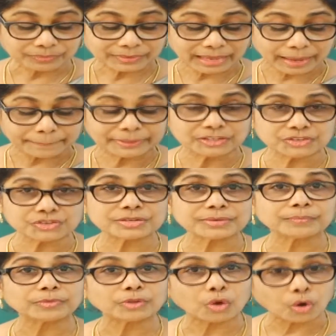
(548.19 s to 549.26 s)
cabbage,
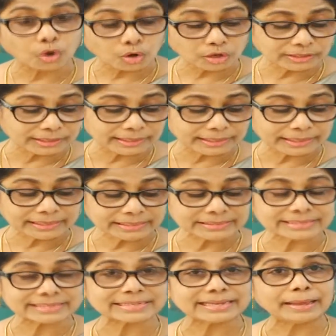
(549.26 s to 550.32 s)
all the
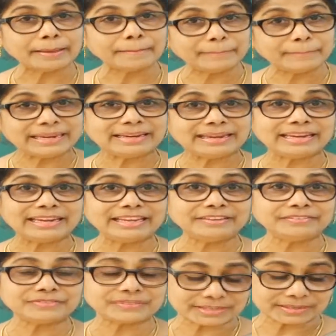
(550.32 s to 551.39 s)
greens, mint
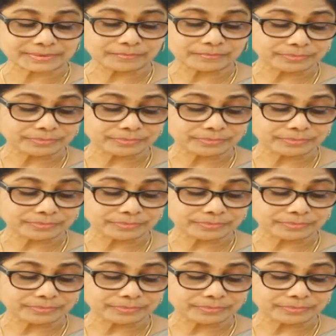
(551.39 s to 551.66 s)
leaves,